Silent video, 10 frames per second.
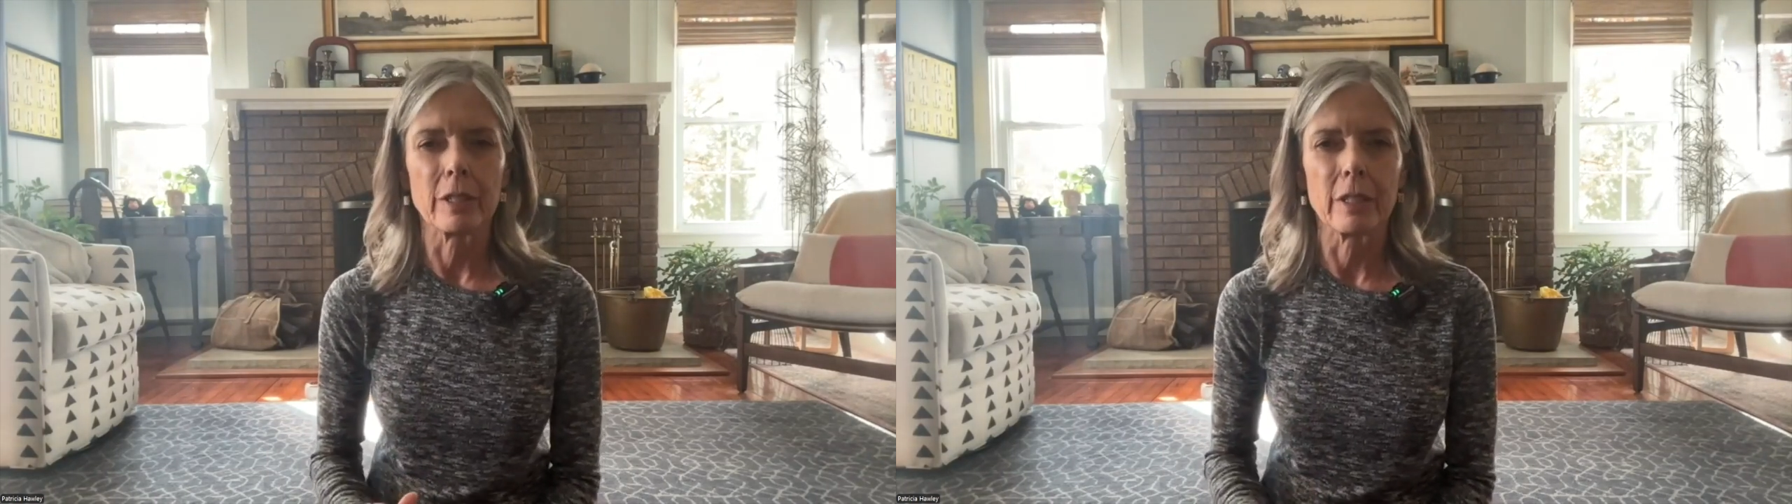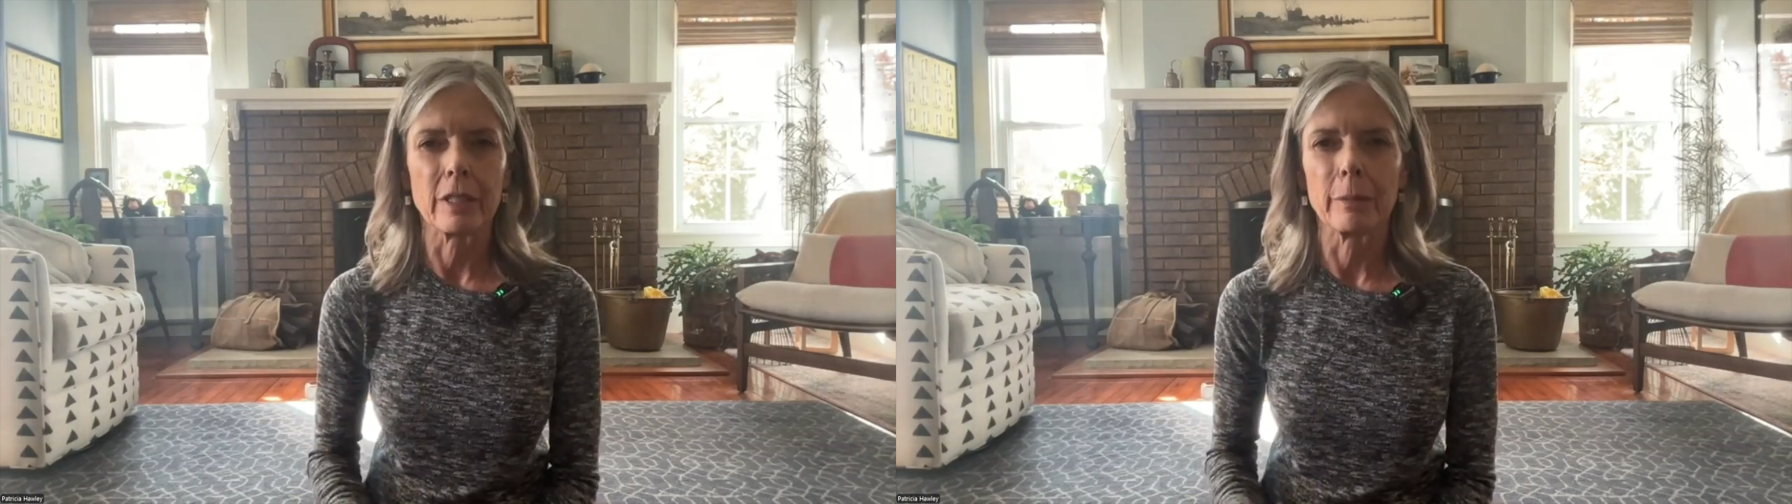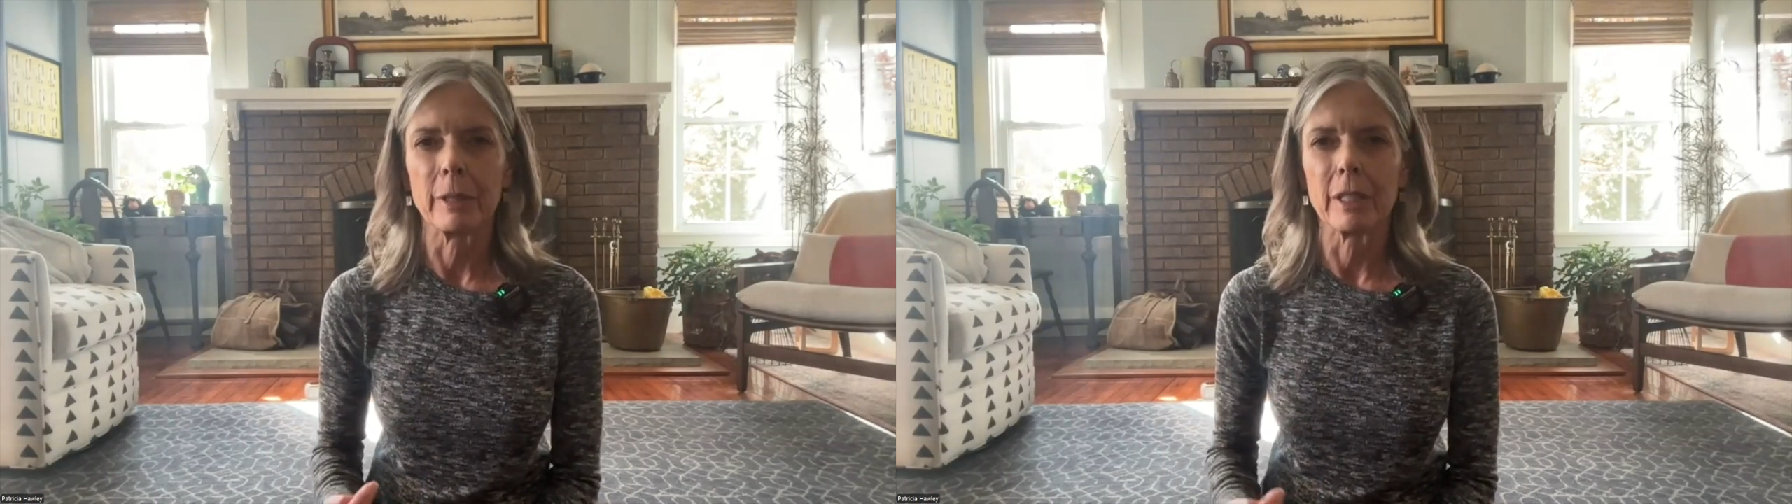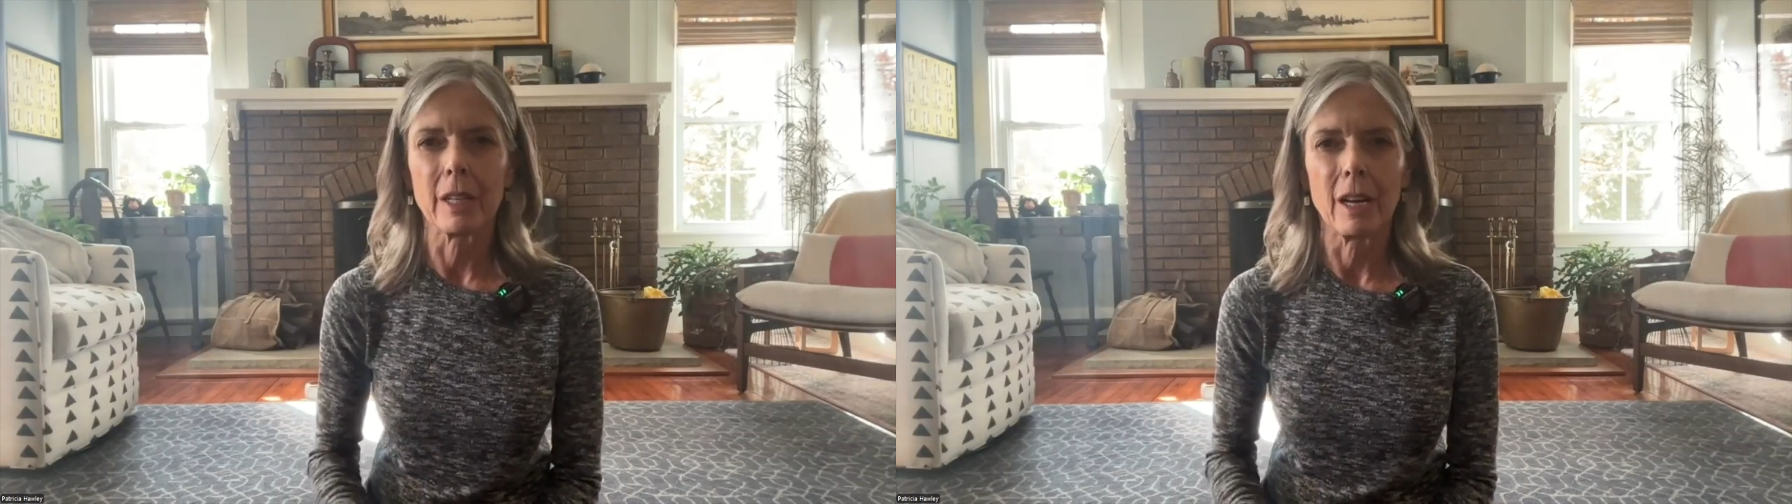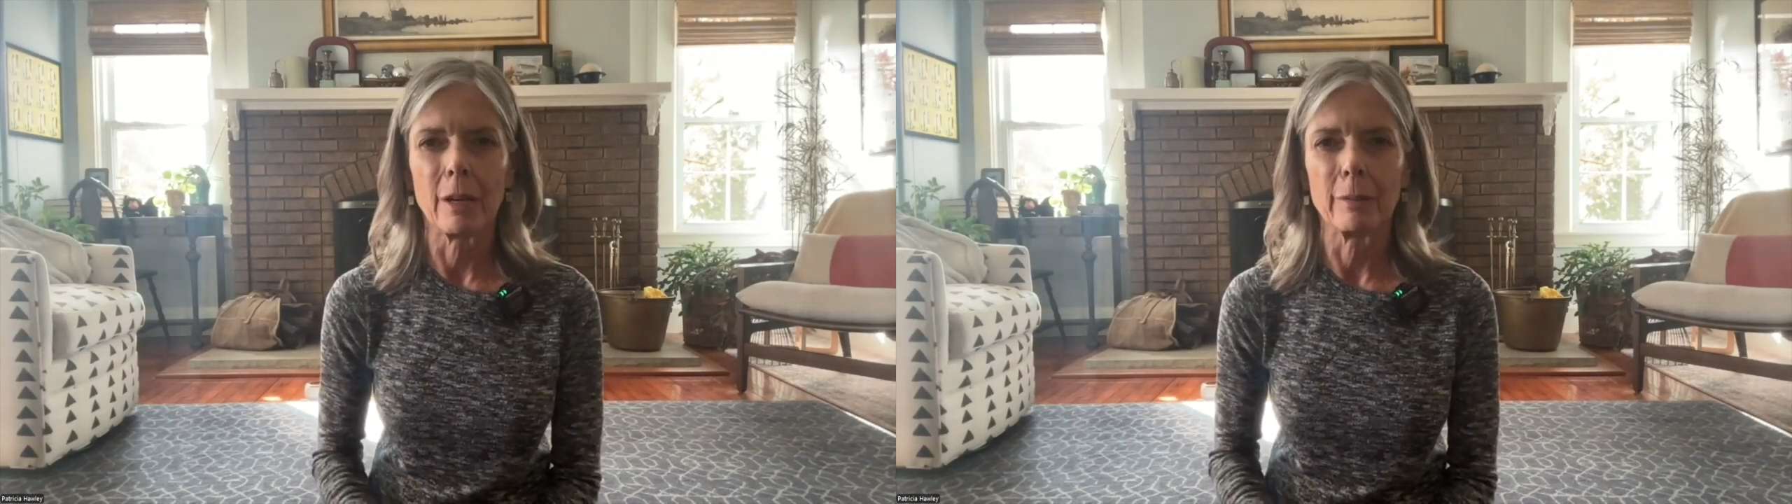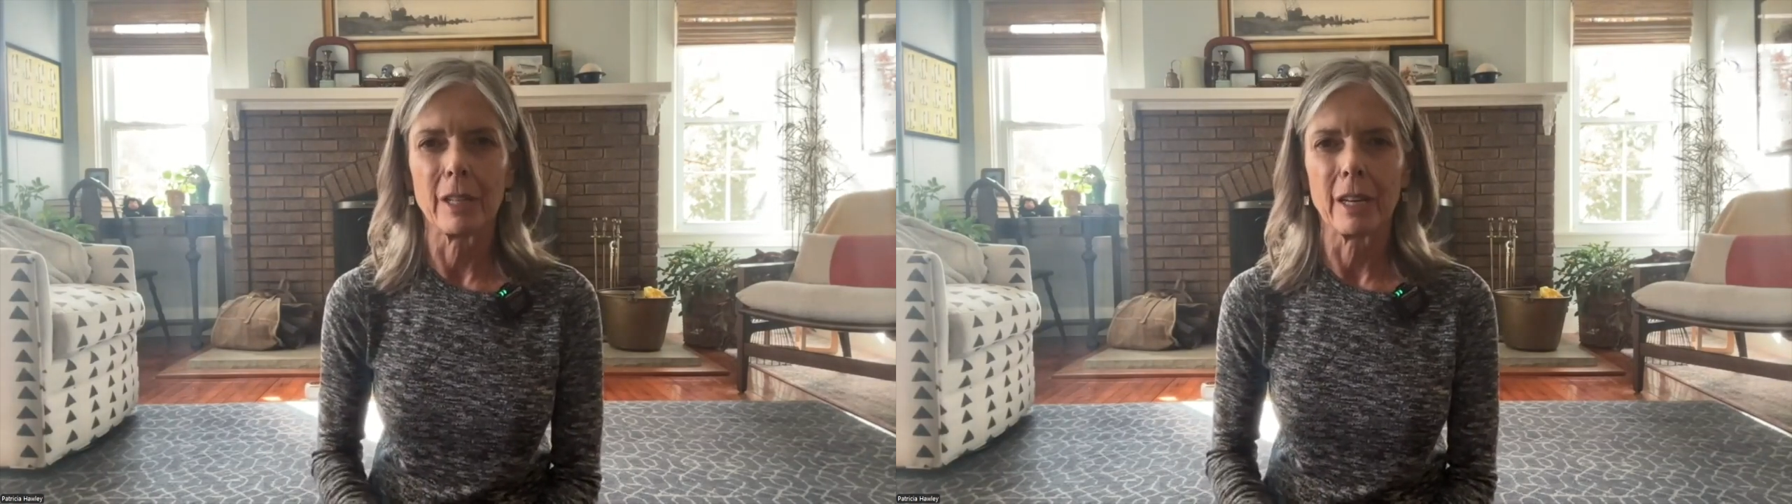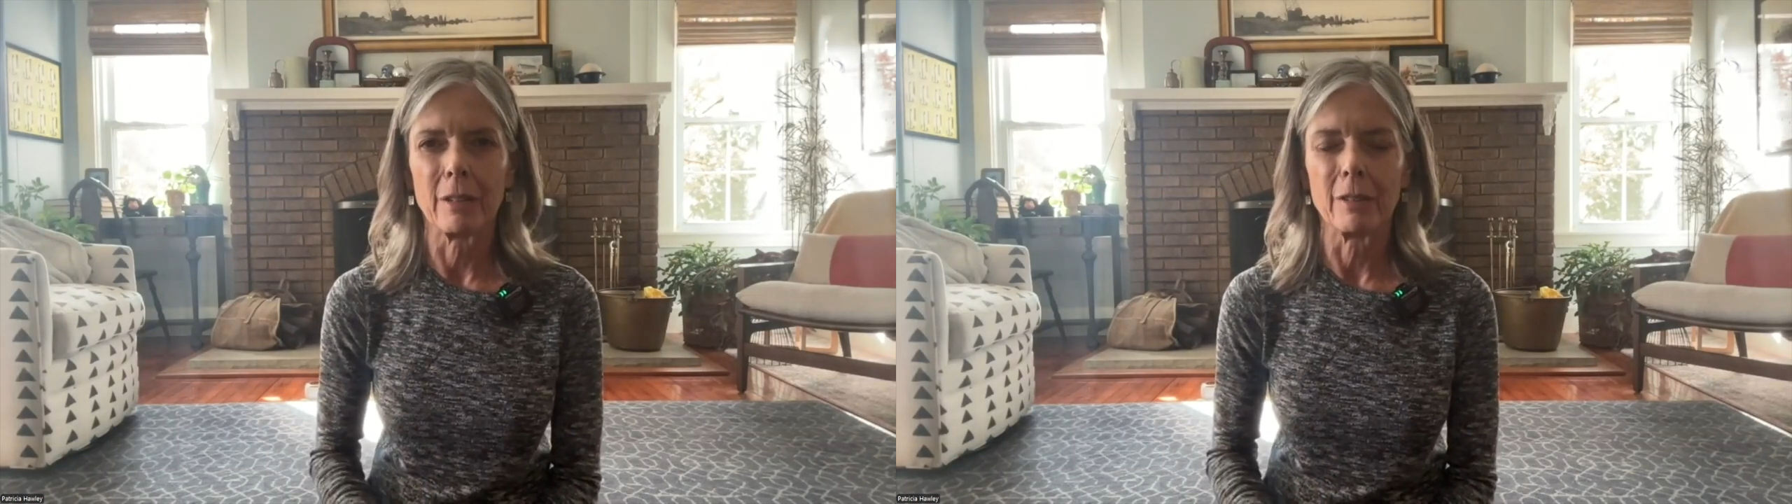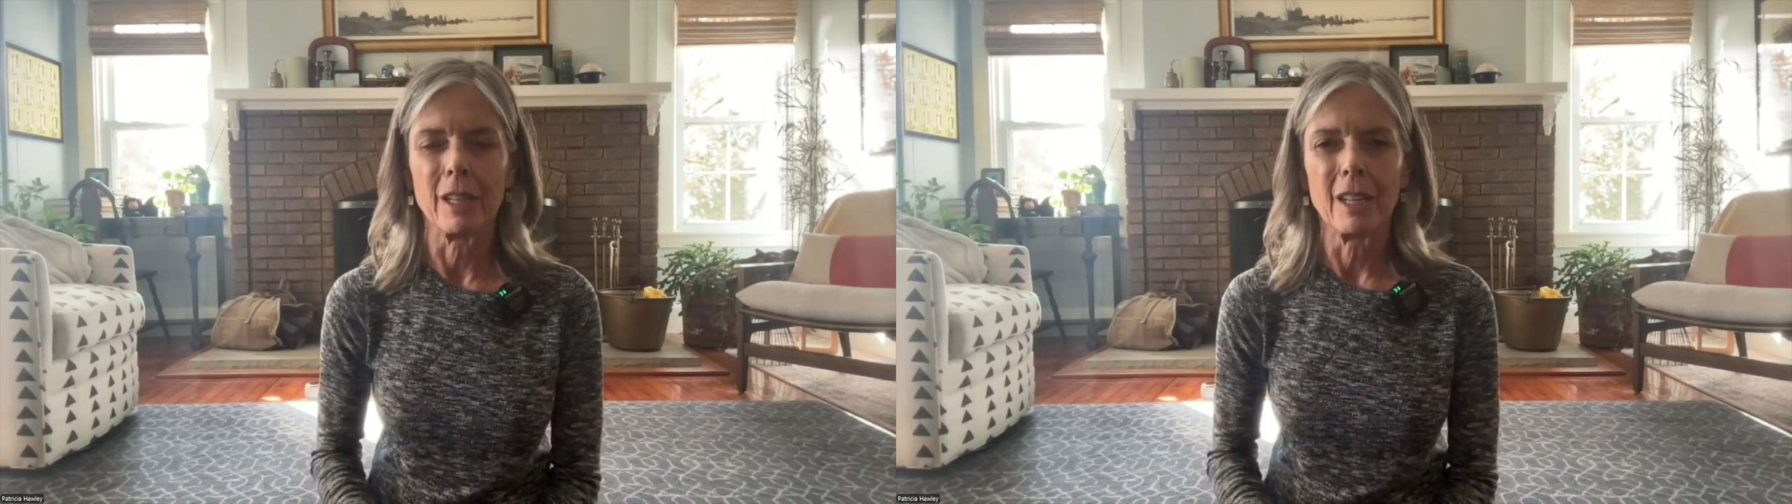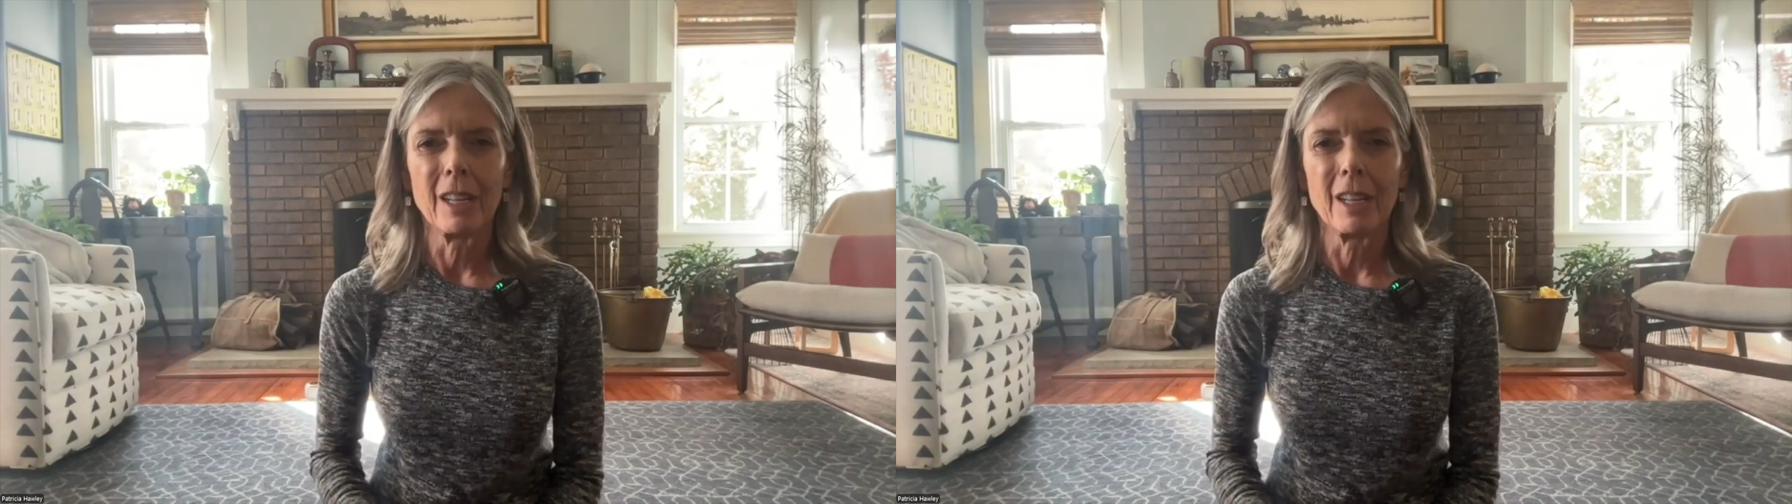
system and to calm down.